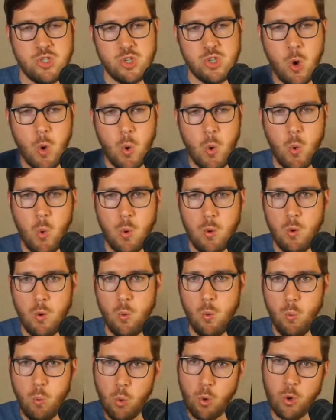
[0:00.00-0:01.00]
so
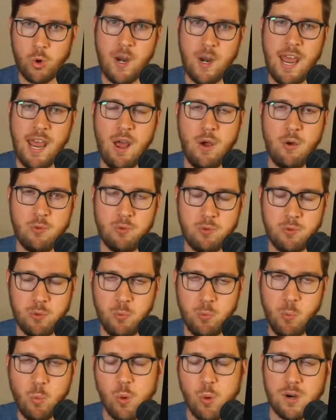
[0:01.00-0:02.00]
worn out
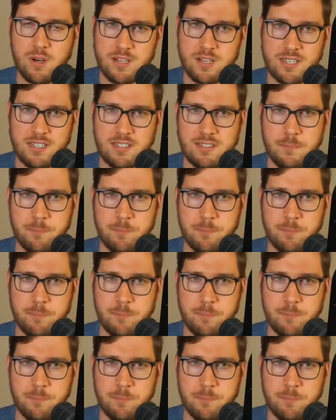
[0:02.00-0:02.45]
from work